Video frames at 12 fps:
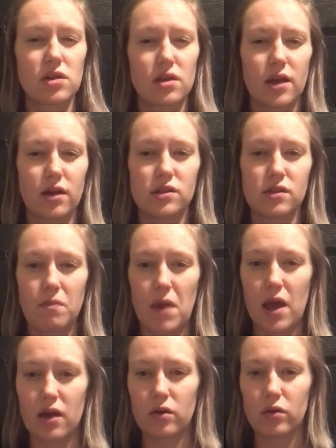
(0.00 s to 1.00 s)
like a
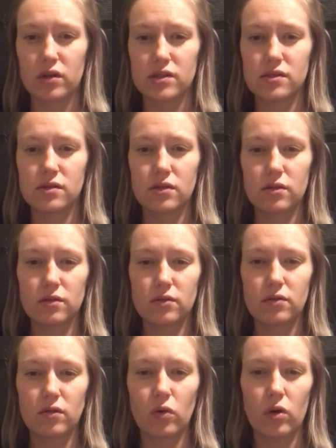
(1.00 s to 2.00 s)
demand
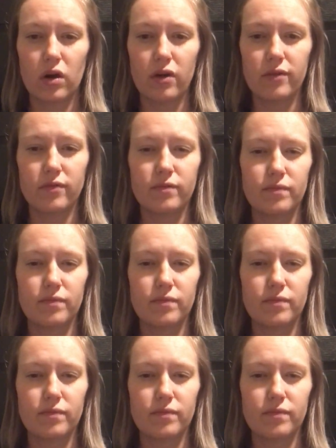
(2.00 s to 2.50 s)
or